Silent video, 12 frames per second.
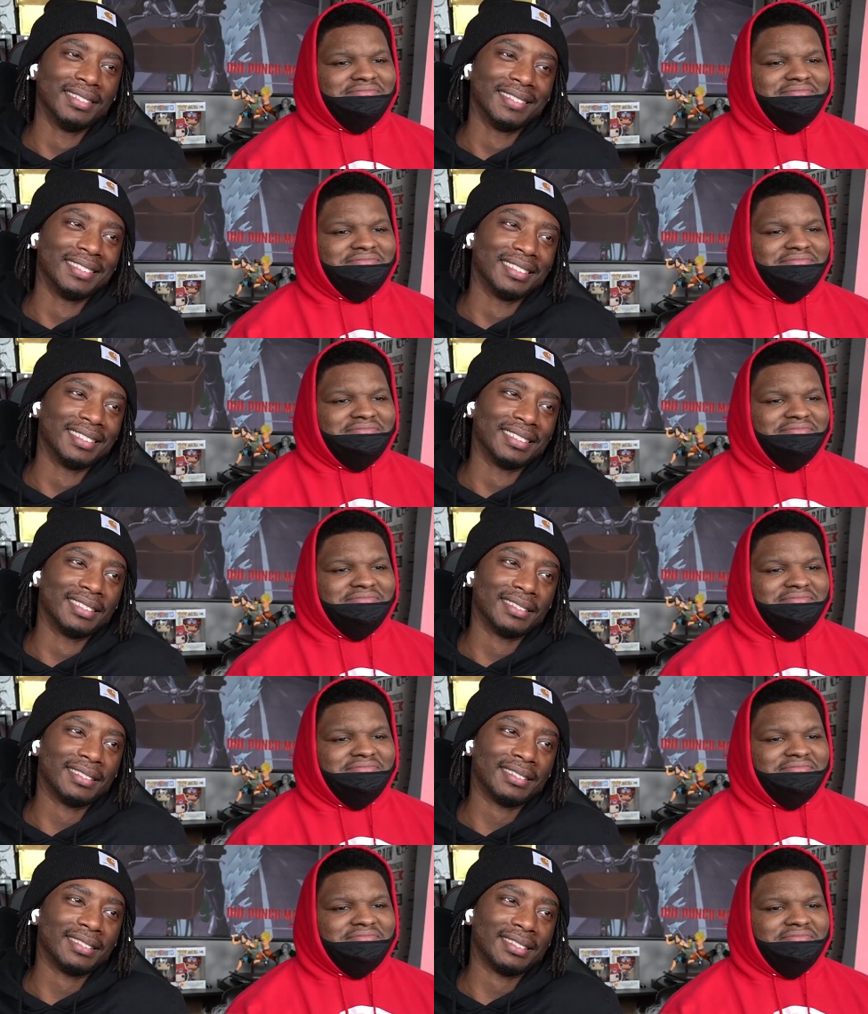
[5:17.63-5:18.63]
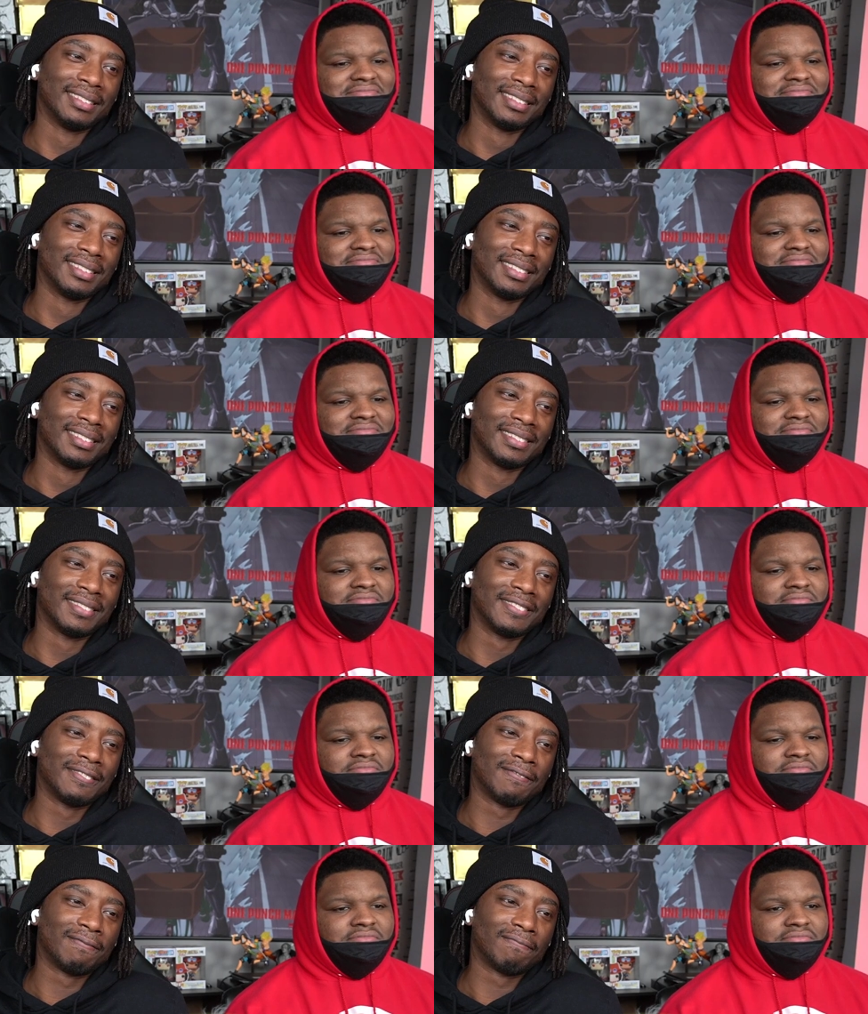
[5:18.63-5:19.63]

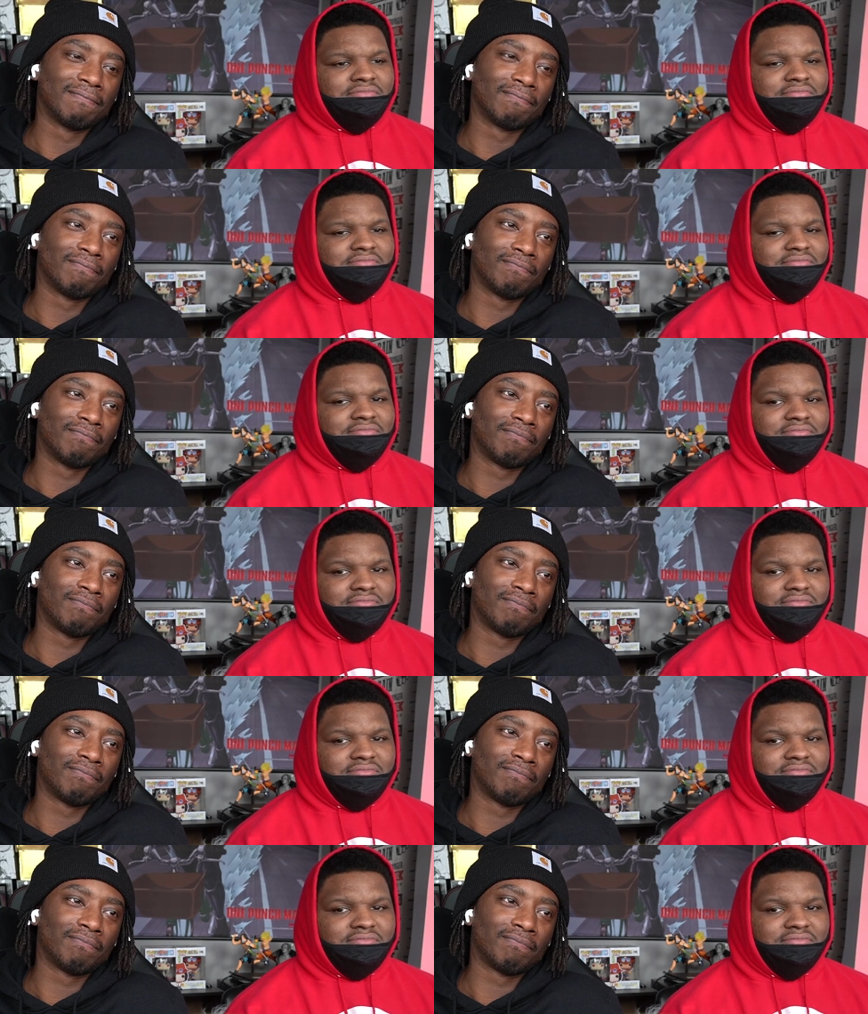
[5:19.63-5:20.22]
Nobody speaks.